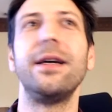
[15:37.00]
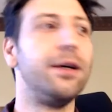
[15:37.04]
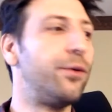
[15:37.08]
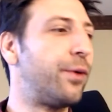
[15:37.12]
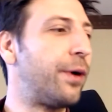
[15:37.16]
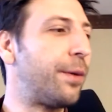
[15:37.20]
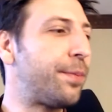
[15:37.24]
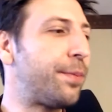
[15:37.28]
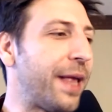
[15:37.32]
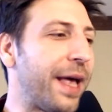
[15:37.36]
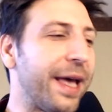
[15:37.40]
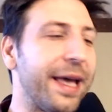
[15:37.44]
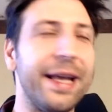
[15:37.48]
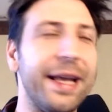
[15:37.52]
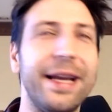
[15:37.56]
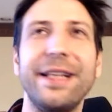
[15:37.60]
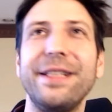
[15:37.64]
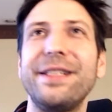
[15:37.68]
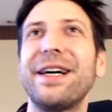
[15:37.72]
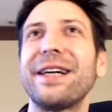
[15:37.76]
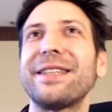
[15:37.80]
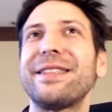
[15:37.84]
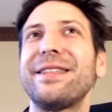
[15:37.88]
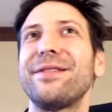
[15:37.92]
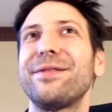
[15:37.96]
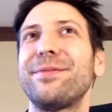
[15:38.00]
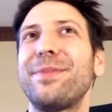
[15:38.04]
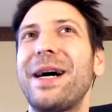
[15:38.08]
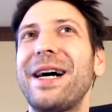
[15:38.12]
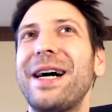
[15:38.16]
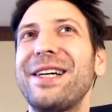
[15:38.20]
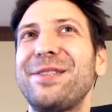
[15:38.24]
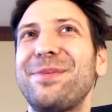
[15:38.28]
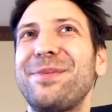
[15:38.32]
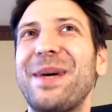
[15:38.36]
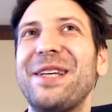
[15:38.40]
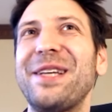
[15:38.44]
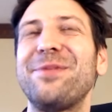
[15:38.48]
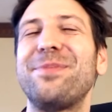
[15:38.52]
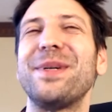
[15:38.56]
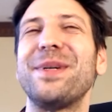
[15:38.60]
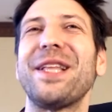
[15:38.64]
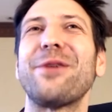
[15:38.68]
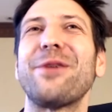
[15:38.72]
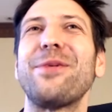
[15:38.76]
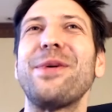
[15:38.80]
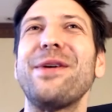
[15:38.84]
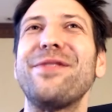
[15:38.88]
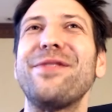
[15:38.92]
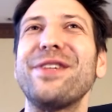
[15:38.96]
we're playing an inductive bias space, but
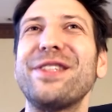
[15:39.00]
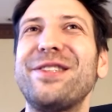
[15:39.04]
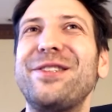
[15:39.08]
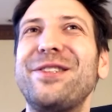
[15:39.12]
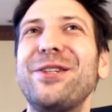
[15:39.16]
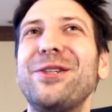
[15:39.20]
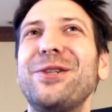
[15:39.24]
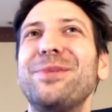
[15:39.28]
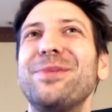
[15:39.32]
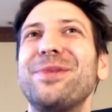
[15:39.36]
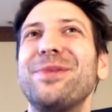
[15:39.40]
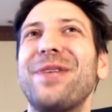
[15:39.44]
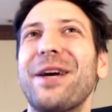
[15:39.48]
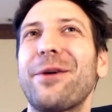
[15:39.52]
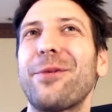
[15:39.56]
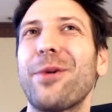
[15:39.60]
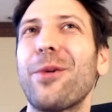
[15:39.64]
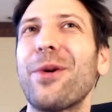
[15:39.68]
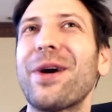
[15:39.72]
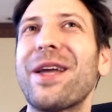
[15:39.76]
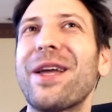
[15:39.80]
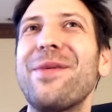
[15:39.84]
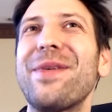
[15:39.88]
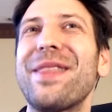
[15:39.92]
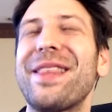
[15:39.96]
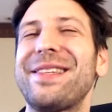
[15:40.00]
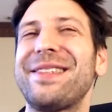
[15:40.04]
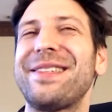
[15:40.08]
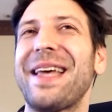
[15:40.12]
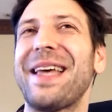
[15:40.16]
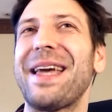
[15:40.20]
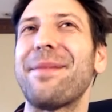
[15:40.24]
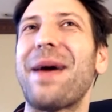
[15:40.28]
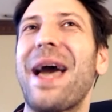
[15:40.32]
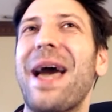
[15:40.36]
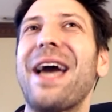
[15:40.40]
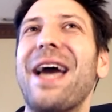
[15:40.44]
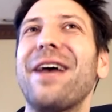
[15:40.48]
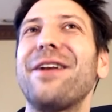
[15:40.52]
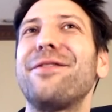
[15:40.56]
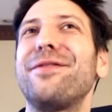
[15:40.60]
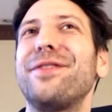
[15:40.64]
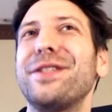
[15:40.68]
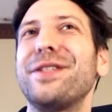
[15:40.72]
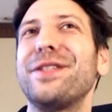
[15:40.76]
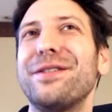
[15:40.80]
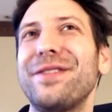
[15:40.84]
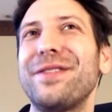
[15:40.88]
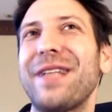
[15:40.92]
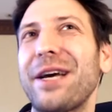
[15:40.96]
like we've assumed like we're working with the same
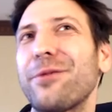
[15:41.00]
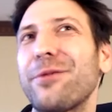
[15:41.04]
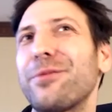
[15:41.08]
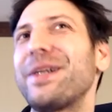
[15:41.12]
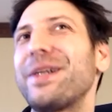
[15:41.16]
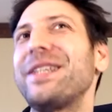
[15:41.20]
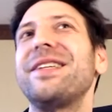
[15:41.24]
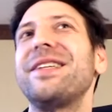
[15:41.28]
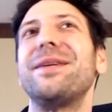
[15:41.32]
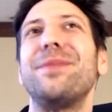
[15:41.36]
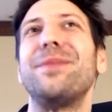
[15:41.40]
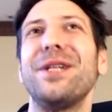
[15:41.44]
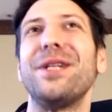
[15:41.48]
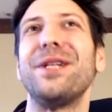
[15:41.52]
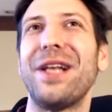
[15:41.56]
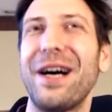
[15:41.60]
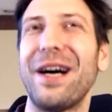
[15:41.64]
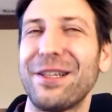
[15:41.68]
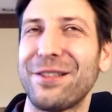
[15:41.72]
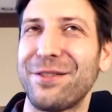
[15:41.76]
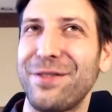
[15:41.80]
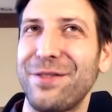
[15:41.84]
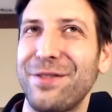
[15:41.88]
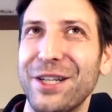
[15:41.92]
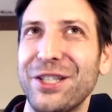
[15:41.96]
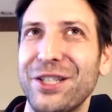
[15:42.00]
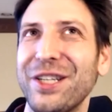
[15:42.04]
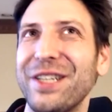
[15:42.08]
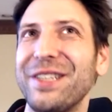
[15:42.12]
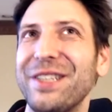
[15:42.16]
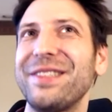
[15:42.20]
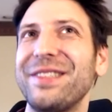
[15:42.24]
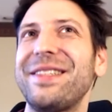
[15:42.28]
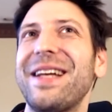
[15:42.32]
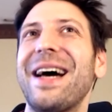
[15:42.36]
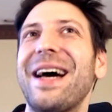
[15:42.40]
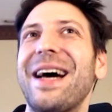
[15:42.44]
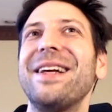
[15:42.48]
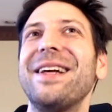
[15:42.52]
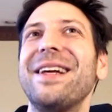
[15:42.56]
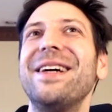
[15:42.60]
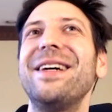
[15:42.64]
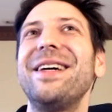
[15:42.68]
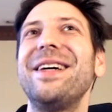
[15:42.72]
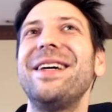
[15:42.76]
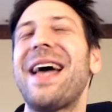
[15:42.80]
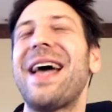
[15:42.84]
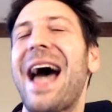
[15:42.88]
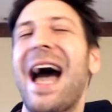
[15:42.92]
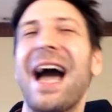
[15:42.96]
handful of like reasonable loss functions that
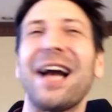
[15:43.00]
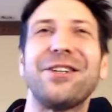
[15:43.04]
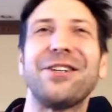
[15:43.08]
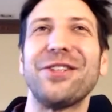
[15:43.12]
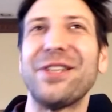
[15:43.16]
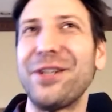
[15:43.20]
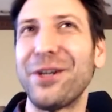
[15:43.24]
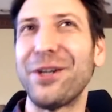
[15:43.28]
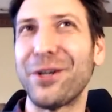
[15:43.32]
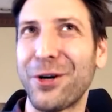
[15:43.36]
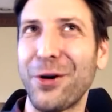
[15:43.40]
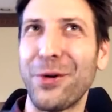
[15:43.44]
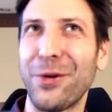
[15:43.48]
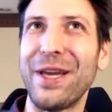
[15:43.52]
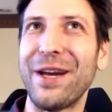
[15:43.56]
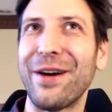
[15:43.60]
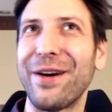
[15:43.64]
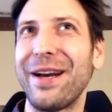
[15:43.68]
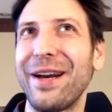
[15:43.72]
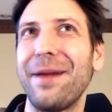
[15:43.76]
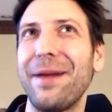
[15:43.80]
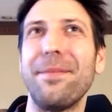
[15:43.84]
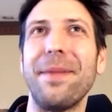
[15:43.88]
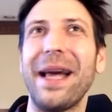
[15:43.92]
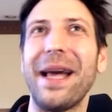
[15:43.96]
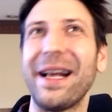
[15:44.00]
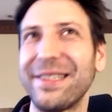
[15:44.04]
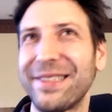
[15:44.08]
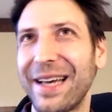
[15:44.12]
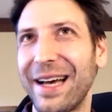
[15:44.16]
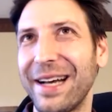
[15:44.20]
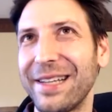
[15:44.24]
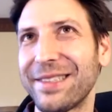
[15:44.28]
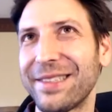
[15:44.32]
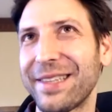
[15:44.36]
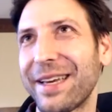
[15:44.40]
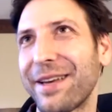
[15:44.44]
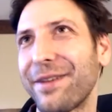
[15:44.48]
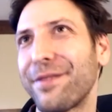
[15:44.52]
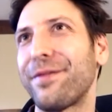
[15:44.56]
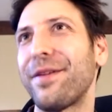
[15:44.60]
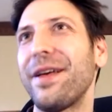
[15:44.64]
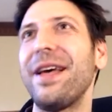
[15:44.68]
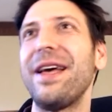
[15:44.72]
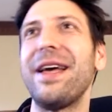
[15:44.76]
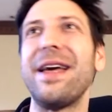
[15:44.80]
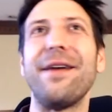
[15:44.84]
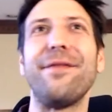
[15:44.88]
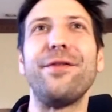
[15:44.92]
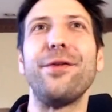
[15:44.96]
actually are coherent and make sense. Like
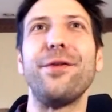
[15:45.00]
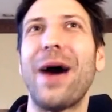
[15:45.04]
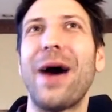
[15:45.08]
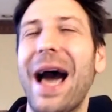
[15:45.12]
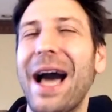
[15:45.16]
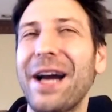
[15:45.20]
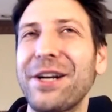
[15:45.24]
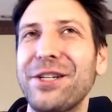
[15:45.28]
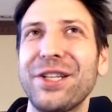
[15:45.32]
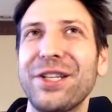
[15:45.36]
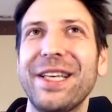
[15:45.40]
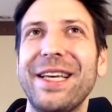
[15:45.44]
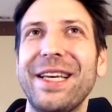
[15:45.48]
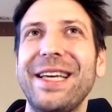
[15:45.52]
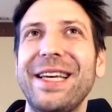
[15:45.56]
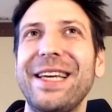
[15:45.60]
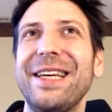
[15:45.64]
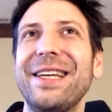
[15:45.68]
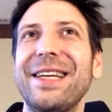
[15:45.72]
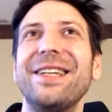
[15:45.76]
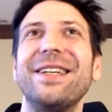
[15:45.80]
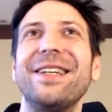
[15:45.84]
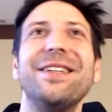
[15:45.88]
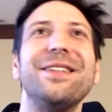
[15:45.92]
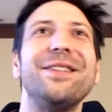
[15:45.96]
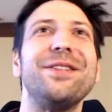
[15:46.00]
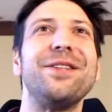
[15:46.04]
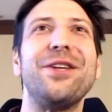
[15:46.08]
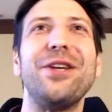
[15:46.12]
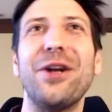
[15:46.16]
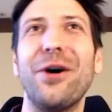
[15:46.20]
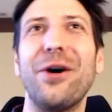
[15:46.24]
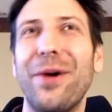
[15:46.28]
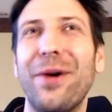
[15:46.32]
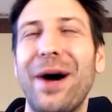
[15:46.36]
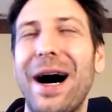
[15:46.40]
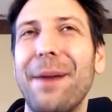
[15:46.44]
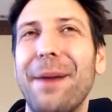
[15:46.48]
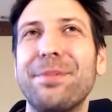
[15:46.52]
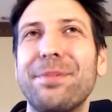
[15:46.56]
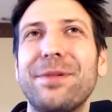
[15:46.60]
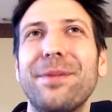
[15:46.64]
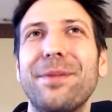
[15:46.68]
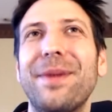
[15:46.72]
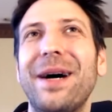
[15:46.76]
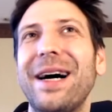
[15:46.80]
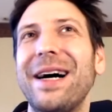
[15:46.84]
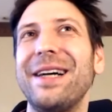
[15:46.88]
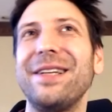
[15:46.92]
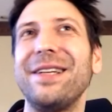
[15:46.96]
if you actually
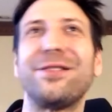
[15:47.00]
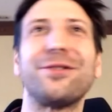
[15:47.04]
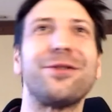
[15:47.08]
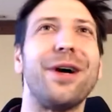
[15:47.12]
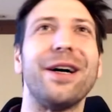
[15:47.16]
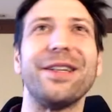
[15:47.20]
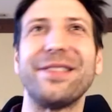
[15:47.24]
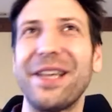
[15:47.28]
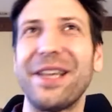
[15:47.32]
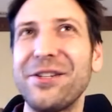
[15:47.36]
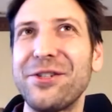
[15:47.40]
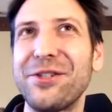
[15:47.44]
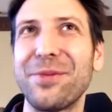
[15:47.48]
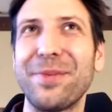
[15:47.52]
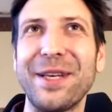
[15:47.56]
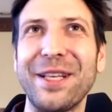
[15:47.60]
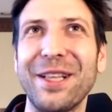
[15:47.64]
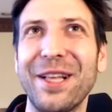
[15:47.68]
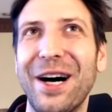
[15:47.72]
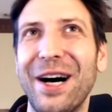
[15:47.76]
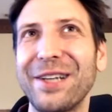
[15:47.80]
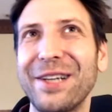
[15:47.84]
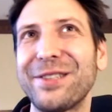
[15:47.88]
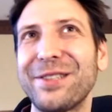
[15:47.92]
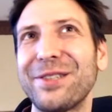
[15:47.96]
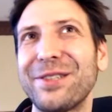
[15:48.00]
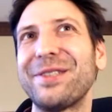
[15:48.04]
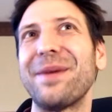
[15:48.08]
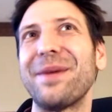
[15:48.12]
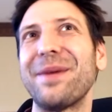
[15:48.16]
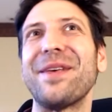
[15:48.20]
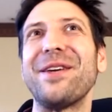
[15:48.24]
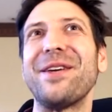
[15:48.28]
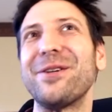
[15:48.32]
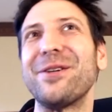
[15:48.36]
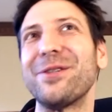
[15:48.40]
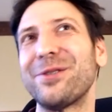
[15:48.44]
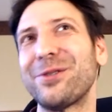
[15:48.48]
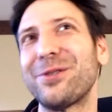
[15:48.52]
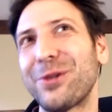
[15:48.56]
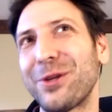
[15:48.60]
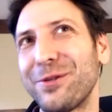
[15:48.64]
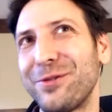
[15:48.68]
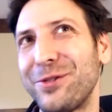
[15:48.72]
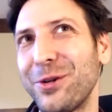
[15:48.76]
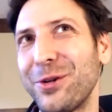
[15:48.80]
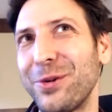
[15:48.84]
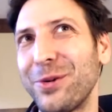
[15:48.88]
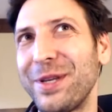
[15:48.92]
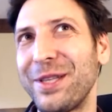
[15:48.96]
optimize cross entropy loss or something, you're sort
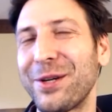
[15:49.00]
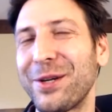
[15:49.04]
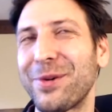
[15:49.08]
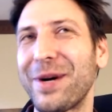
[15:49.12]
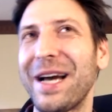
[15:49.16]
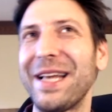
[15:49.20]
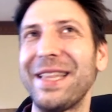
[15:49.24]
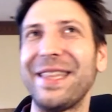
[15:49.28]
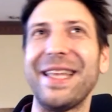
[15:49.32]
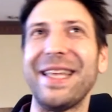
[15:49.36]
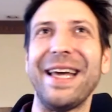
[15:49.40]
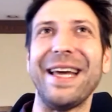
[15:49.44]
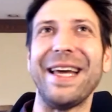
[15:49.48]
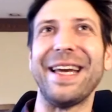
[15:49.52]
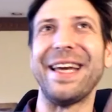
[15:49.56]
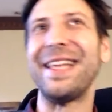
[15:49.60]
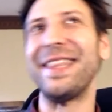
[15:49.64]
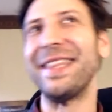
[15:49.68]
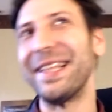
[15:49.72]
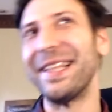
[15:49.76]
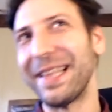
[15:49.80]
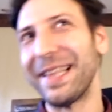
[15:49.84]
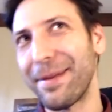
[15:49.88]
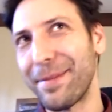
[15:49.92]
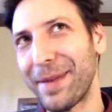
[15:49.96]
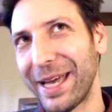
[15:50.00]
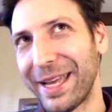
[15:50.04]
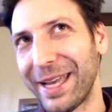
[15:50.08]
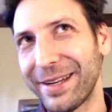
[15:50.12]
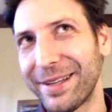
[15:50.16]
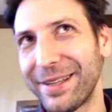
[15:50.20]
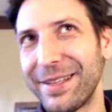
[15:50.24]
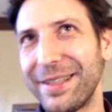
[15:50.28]
of doing the right thing in the limit.